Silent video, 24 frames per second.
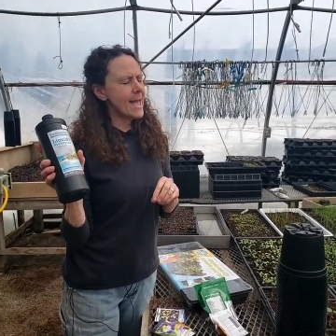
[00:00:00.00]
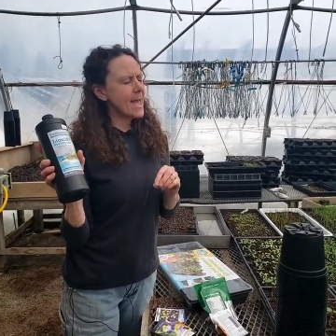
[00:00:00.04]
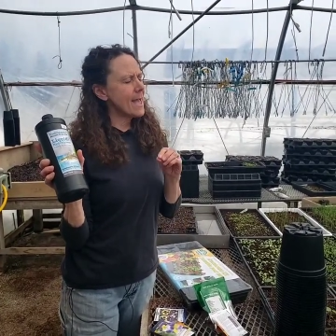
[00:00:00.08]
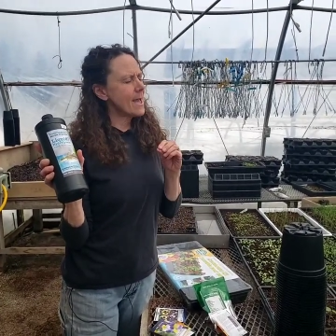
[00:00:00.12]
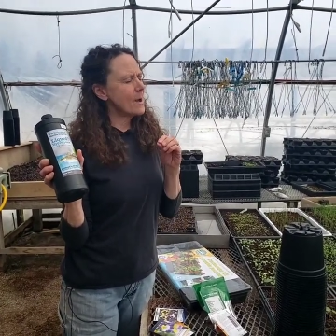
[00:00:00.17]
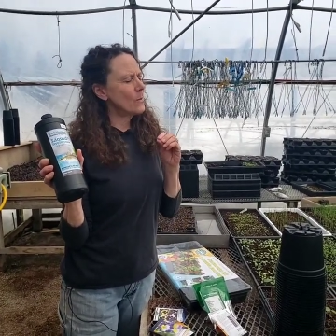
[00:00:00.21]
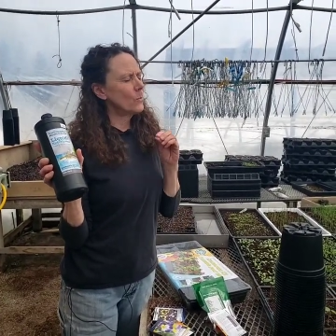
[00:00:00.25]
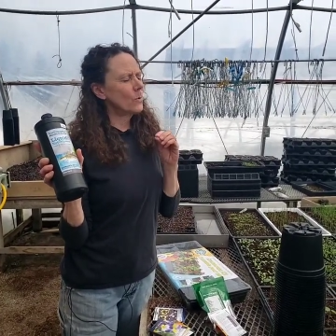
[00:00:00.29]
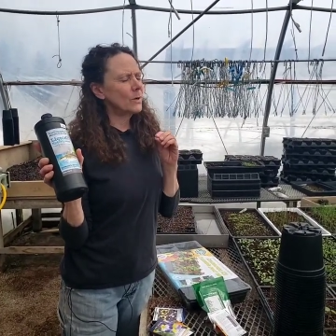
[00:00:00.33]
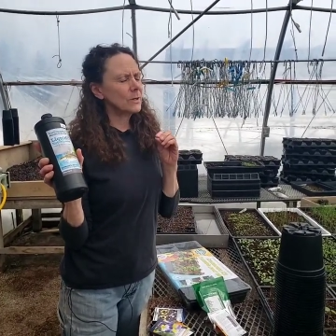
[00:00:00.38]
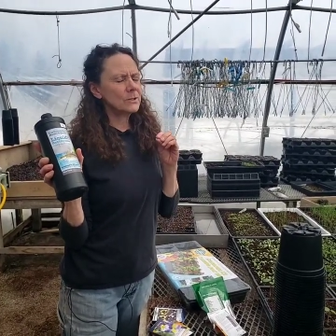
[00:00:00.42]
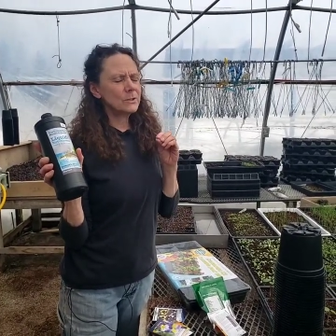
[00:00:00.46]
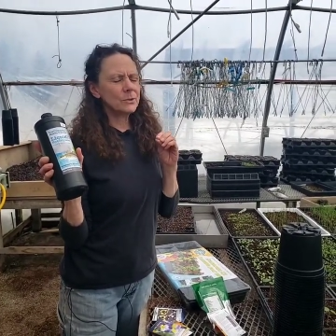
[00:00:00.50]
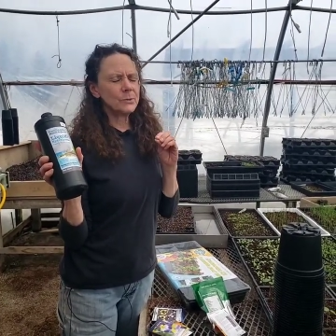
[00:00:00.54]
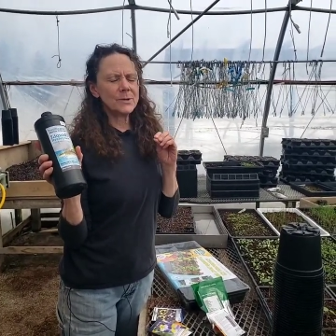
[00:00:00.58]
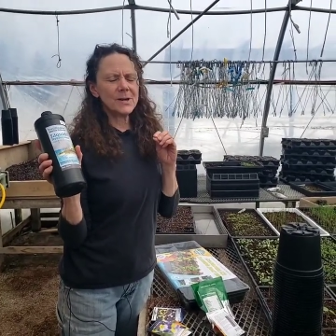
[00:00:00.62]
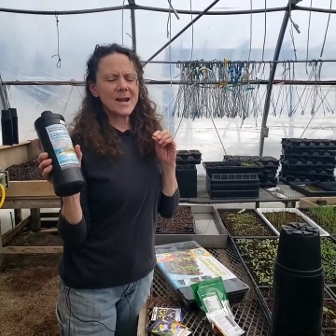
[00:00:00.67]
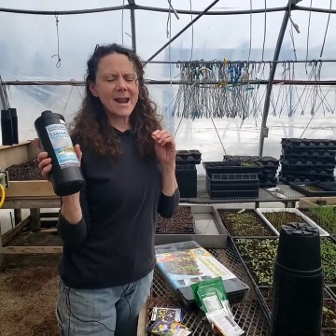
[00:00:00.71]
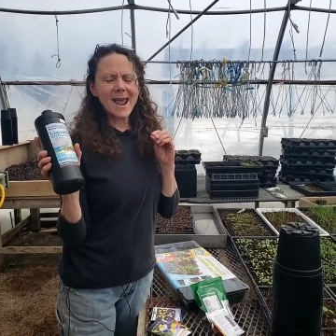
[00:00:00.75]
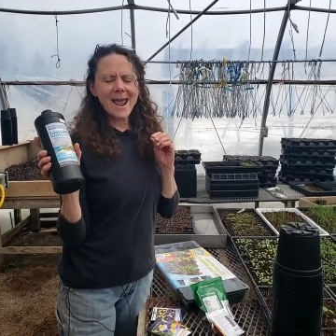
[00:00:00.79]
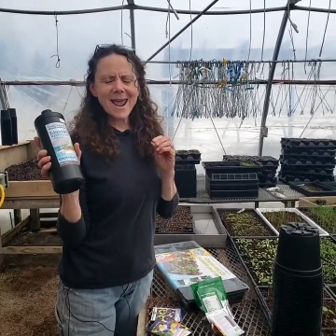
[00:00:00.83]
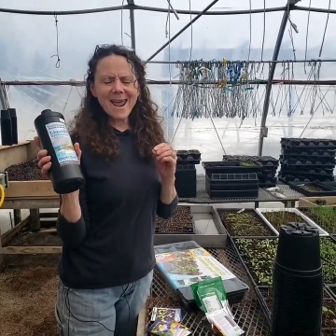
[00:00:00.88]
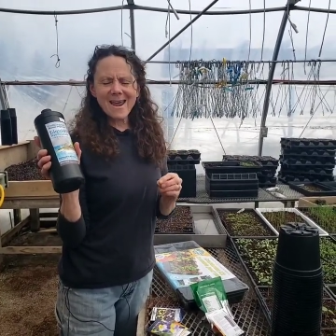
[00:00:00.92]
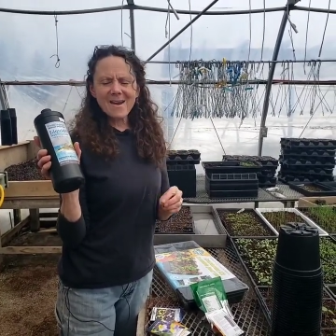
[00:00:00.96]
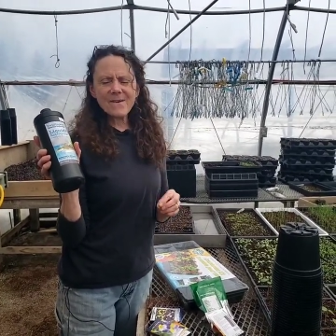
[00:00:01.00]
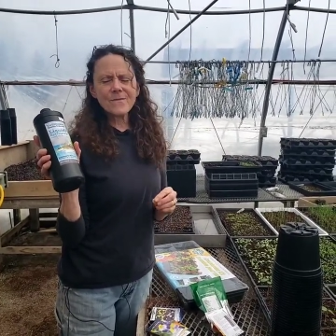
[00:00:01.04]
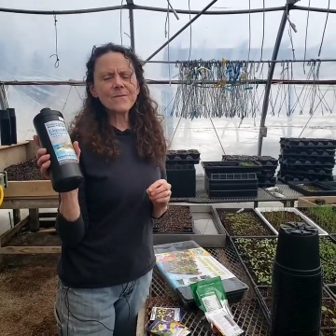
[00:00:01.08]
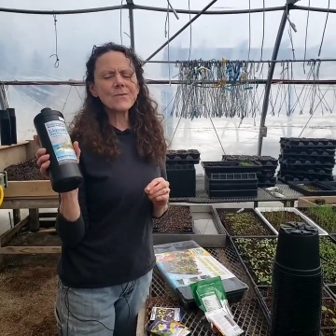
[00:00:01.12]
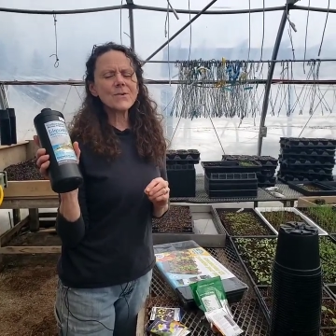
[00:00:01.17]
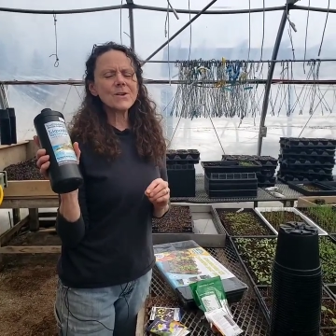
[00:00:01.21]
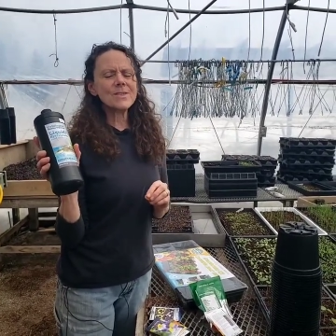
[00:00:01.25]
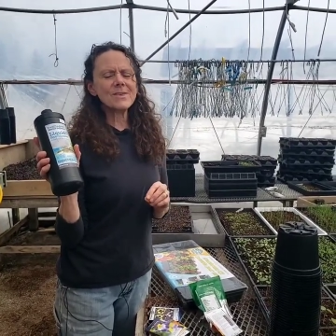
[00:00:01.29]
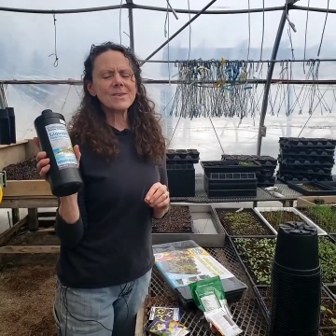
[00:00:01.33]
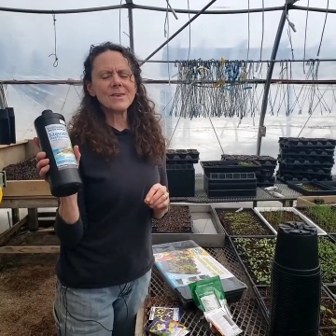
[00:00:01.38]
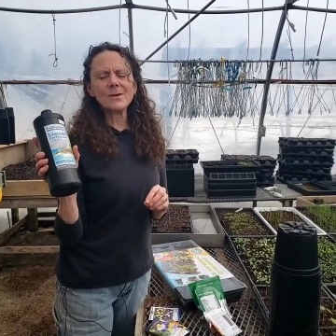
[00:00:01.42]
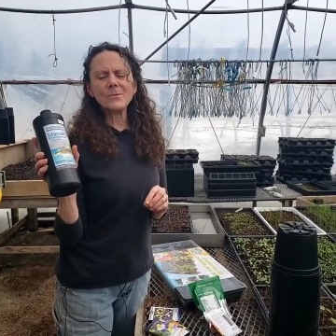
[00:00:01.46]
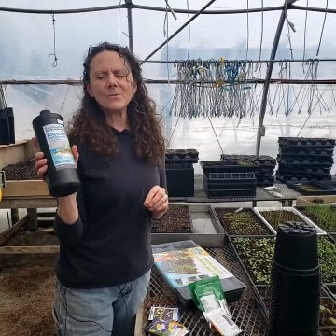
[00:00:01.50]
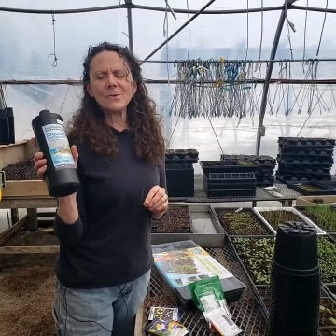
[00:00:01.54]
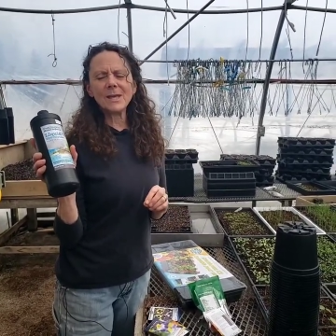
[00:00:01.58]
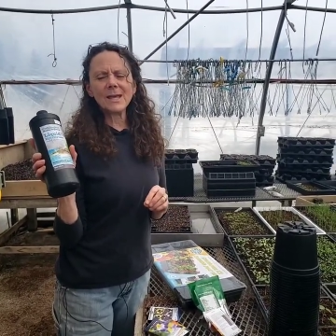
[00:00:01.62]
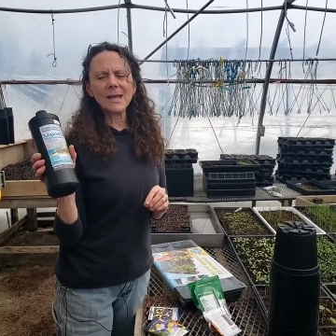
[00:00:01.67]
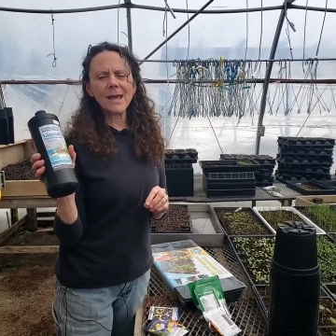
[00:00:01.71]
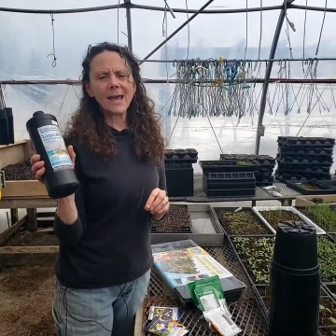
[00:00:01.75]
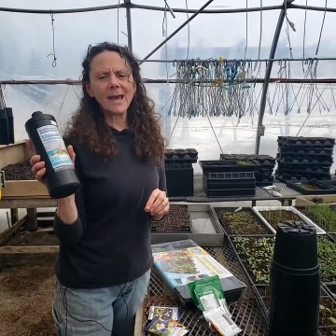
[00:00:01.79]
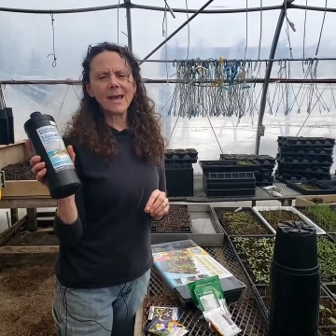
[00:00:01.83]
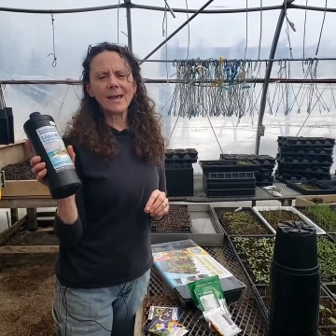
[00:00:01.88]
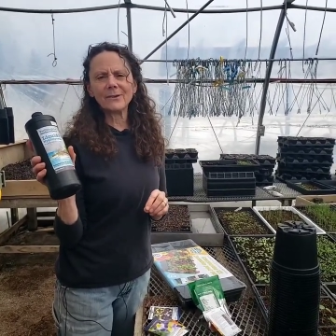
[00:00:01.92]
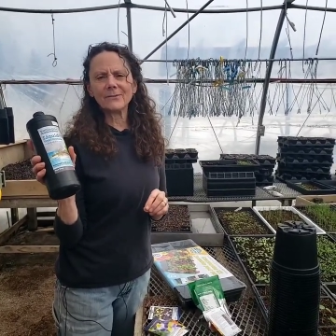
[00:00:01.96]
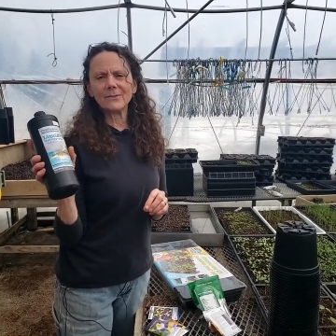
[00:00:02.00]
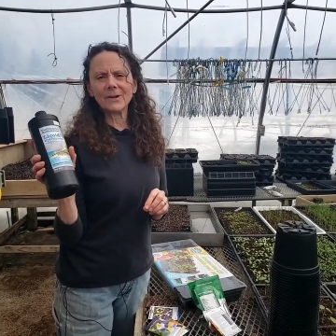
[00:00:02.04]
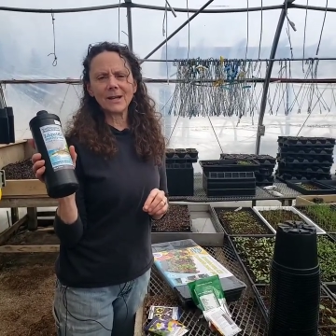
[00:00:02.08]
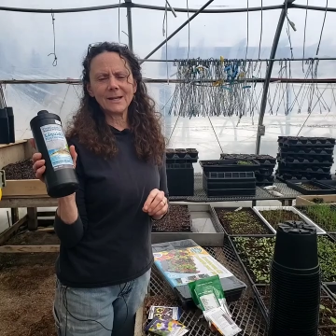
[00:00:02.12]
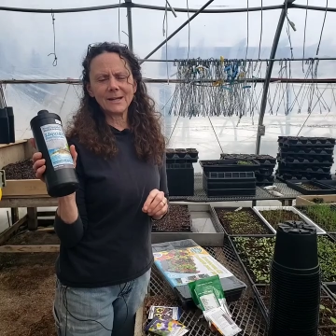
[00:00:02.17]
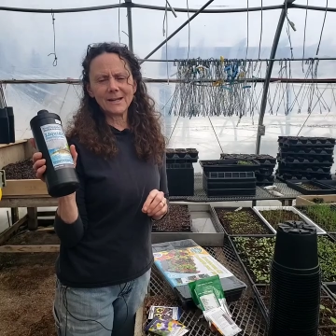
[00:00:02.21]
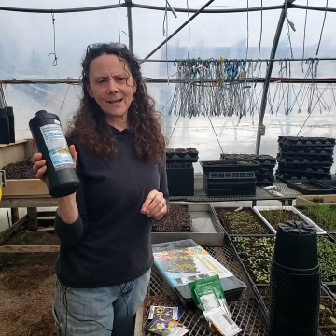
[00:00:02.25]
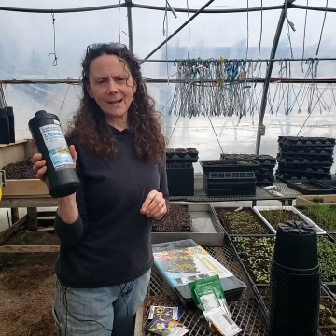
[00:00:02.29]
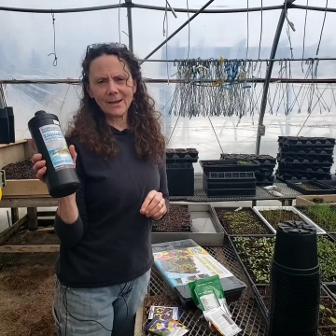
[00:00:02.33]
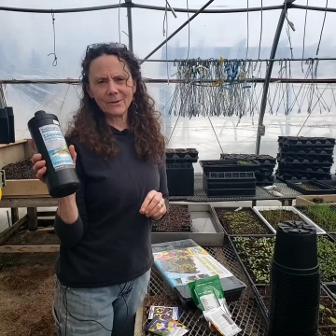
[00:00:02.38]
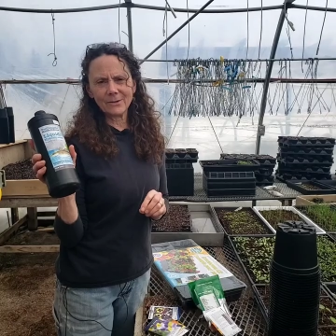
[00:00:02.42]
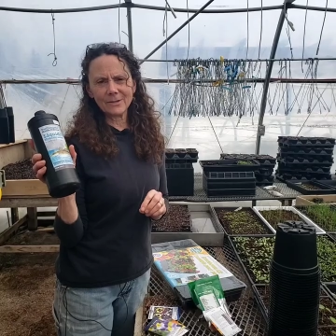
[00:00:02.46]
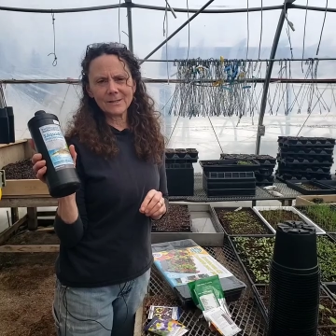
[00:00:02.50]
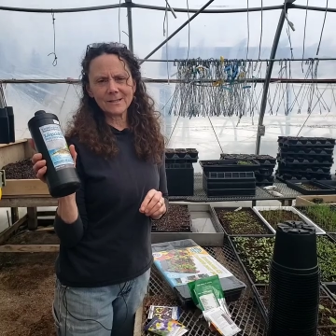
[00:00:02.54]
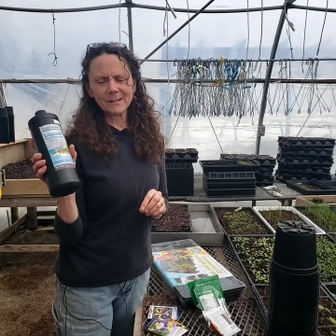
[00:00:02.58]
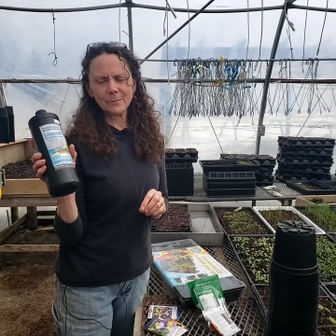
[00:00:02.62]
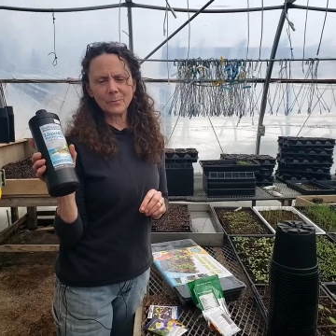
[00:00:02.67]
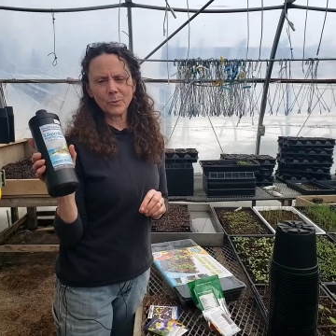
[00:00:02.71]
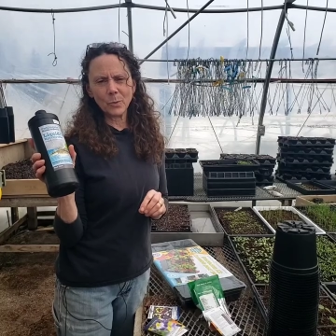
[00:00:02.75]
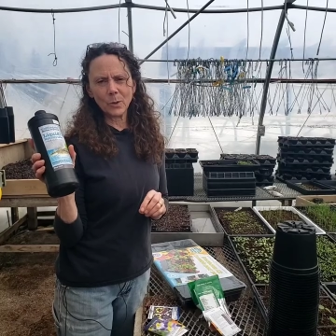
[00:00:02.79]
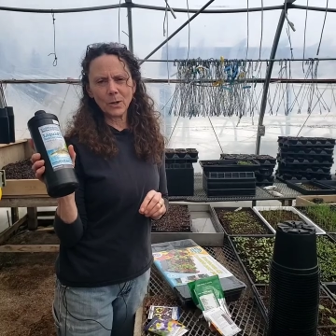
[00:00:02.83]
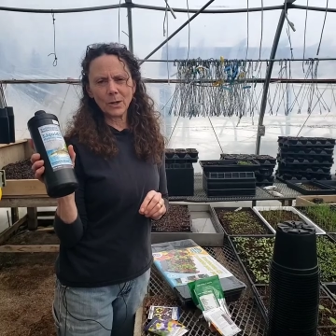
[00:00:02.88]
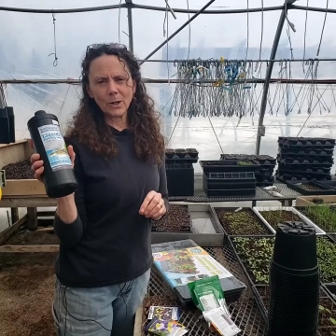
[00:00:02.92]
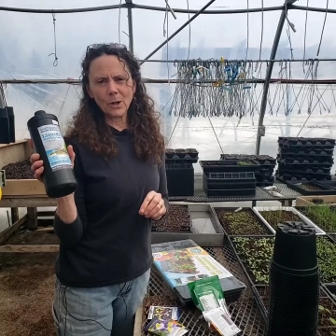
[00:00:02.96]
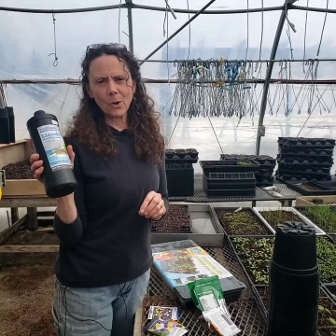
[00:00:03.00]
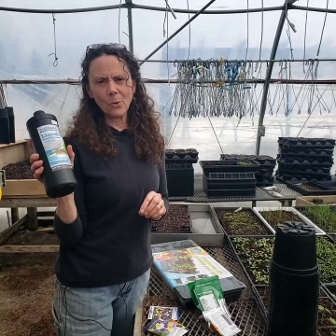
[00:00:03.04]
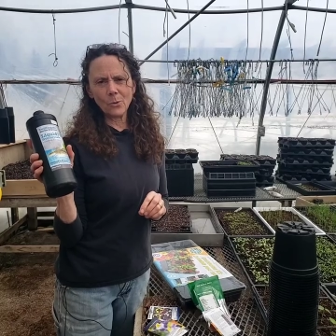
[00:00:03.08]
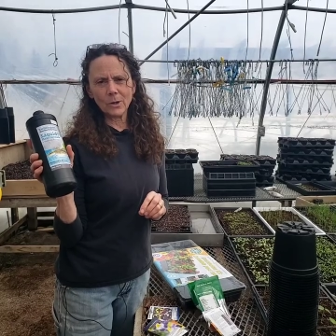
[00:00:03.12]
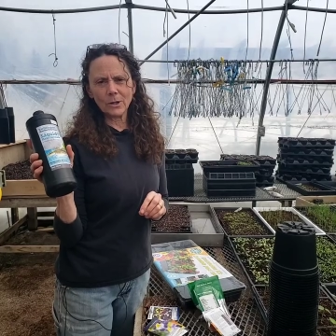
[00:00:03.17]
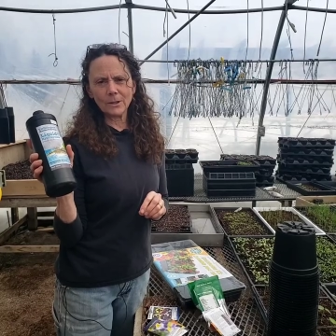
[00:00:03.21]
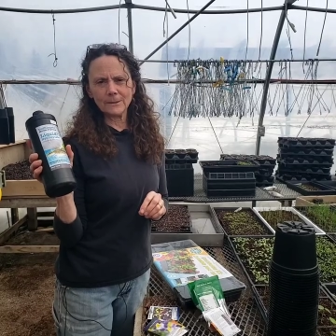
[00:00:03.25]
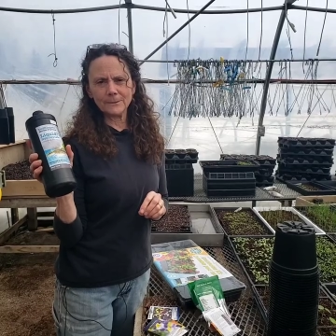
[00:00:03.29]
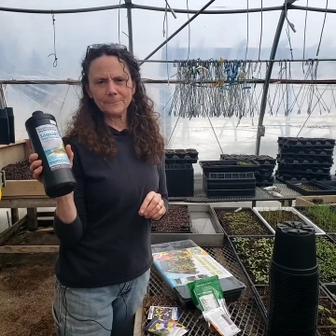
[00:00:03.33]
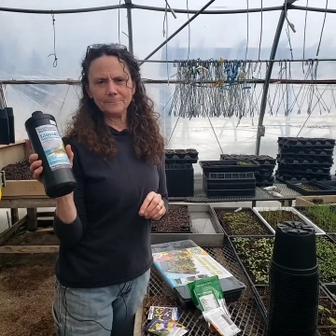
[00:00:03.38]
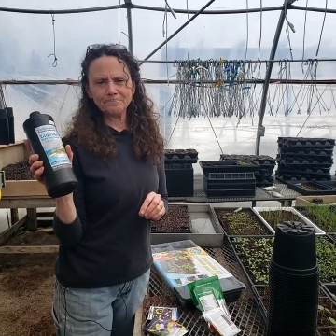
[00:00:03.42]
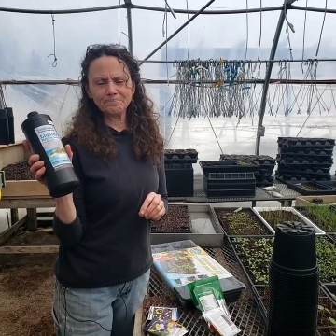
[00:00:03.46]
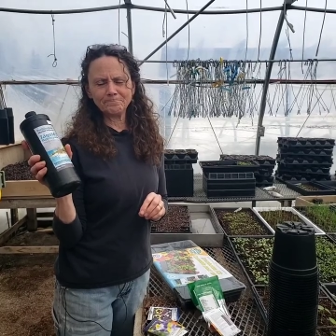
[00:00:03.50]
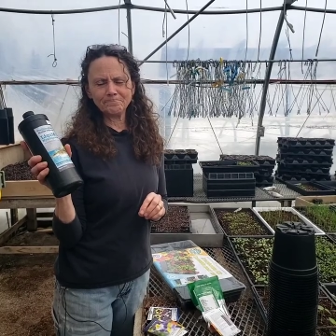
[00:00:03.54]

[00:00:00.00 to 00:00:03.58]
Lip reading: and we're doing everything we can right now to support local.